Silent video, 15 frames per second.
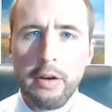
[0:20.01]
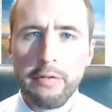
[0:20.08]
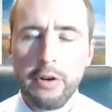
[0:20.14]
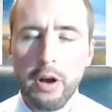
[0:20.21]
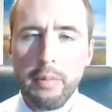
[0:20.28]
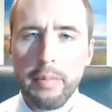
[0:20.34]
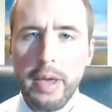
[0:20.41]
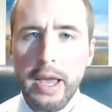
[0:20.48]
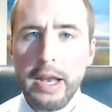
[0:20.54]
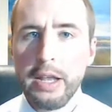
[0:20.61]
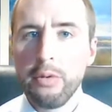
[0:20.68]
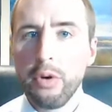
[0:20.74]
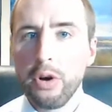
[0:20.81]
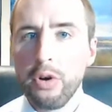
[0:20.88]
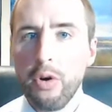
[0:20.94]
from any
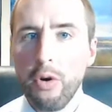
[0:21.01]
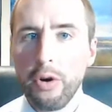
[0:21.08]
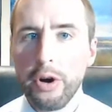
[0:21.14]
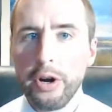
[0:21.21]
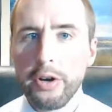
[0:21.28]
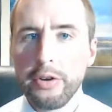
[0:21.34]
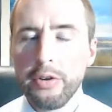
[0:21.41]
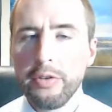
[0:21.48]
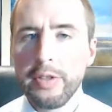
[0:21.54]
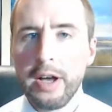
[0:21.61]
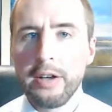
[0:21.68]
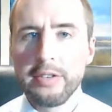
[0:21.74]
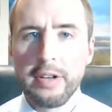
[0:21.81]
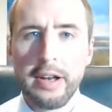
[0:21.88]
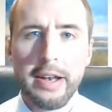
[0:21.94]
one quarter in
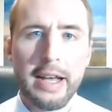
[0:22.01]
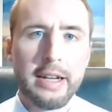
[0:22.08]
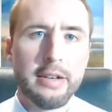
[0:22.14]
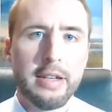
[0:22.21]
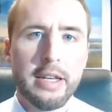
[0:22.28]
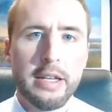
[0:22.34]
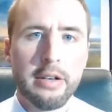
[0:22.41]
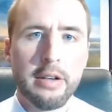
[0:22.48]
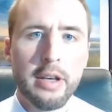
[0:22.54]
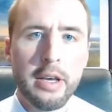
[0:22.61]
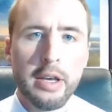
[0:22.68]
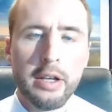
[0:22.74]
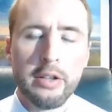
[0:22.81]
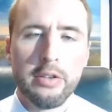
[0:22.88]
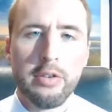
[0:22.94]
2019
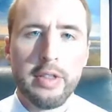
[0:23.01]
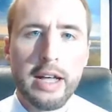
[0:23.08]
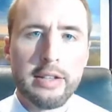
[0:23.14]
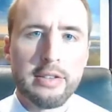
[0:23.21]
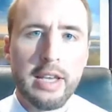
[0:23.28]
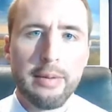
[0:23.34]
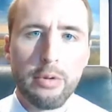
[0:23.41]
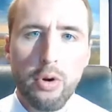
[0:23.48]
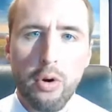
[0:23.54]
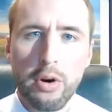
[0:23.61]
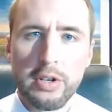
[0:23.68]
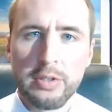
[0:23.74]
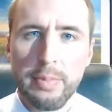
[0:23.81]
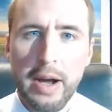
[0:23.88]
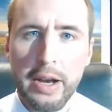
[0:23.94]
to that same
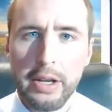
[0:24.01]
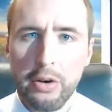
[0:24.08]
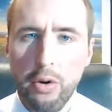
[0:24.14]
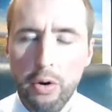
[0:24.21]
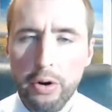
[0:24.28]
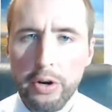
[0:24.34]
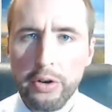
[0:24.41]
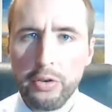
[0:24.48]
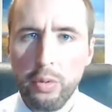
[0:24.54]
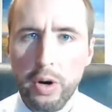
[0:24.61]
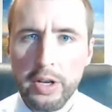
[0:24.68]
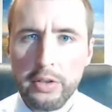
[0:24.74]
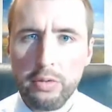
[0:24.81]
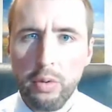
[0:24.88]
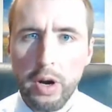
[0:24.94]
corresponding quarter in
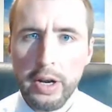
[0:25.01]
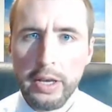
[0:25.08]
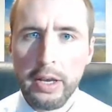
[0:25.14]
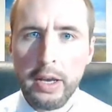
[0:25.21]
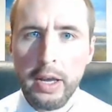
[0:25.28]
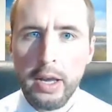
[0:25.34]
2020.